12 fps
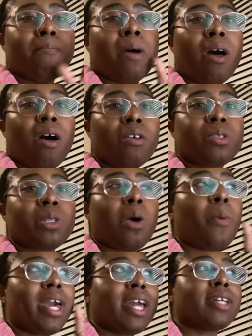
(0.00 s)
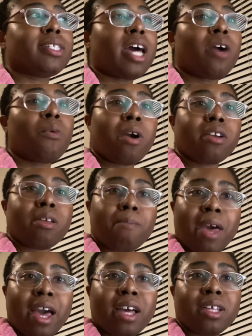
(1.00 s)
but also anti-wearing a
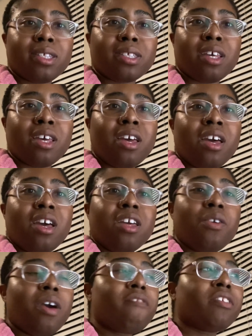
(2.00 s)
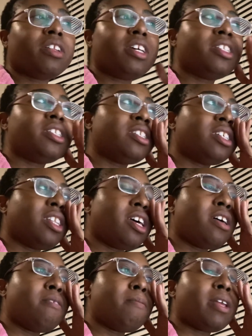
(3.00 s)
mask. You ever listen to
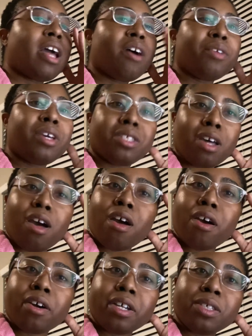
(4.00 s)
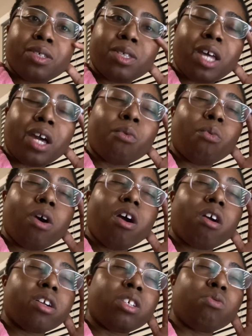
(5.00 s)
them and how they talk, and it's just like, what
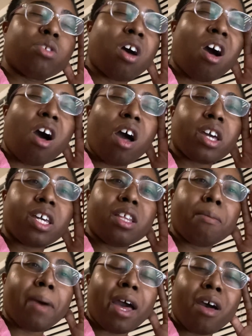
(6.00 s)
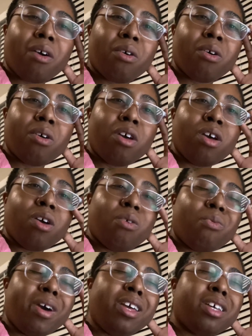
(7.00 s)
are you talking about?
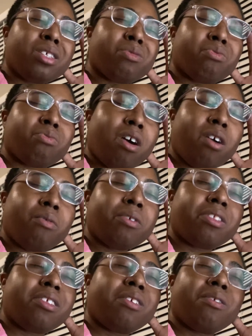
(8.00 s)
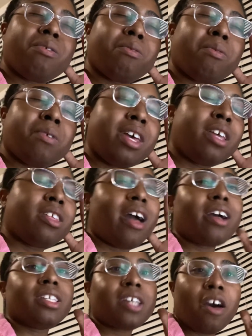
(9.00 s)
What is wrong with you?
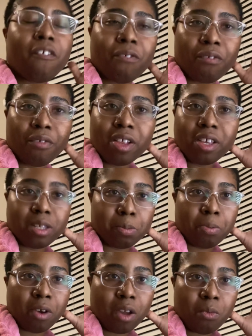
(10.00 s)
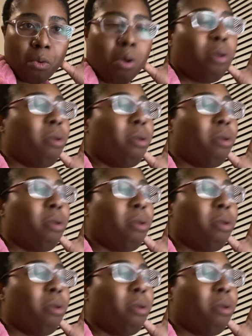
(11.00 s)
That's how Freelee's brain works.